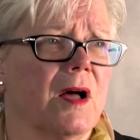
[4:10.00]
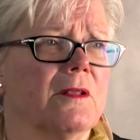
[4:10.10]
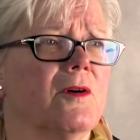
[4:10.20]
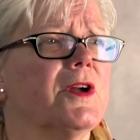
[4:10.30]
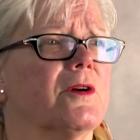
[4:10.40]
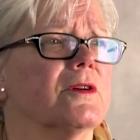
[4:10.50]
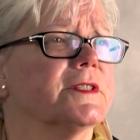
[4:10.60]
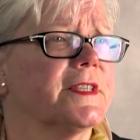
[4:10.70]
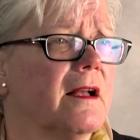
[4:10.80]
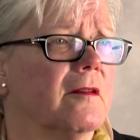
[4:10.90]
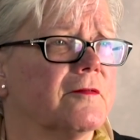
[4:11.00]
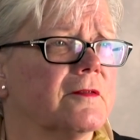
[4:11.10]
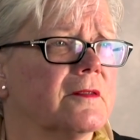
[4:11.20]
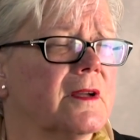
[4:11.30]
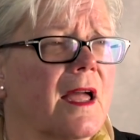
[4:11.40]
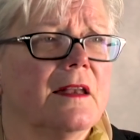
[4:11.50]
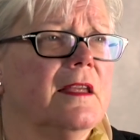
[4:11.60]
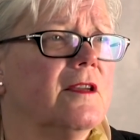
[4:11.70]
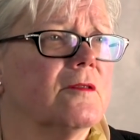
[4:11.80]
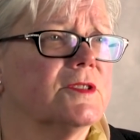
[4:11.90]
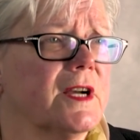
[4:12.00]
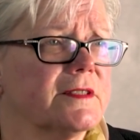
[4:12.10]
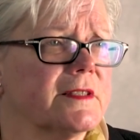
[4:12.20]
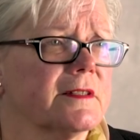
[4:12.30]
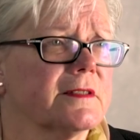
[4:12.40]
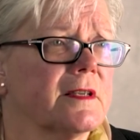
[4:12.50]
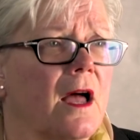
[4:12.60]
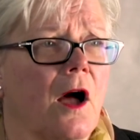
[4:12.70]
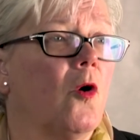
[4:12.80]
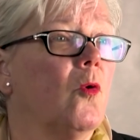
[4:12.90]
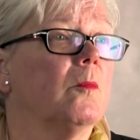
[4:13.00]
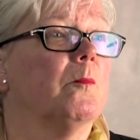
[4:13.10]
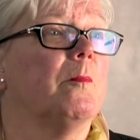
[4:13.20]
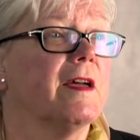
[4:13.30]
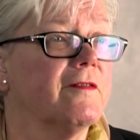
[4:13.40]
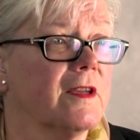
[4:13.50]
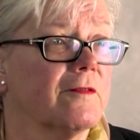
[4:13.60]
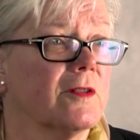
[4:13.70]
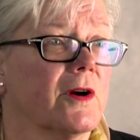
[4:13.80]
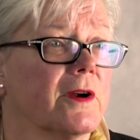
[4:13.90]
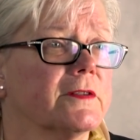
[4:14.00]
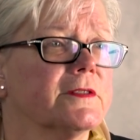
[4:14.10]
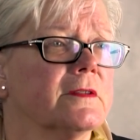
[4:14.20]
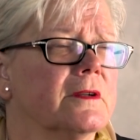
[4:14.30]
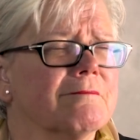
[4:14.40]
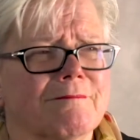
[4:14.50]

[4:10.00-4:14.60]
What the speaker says: a lawyer herself, and Eco-Justice, a whole bevy of lawyers,